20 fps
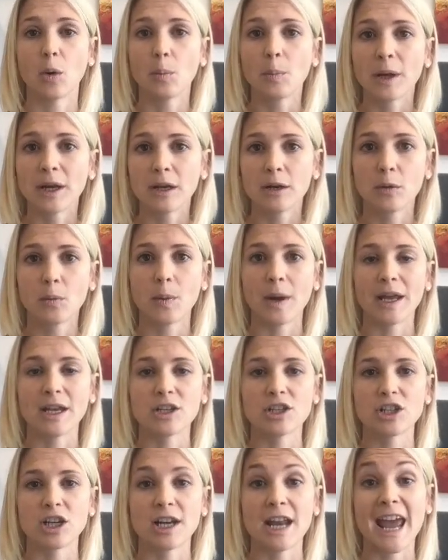open
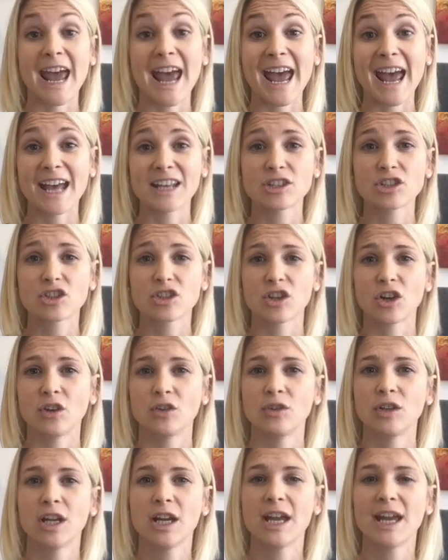innovation has
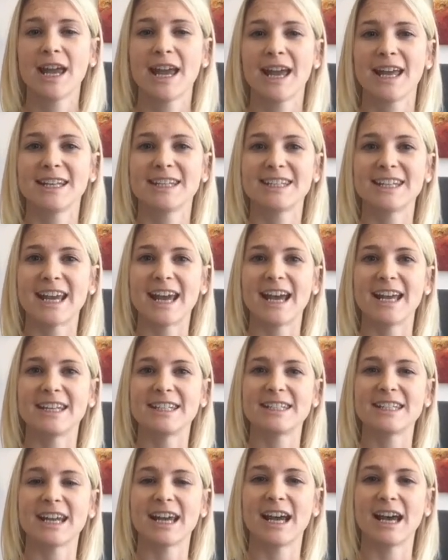shown
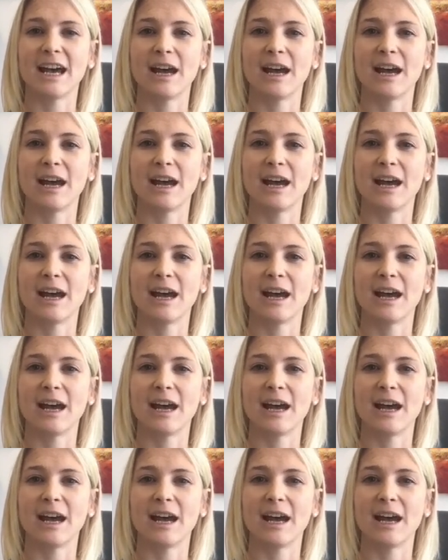that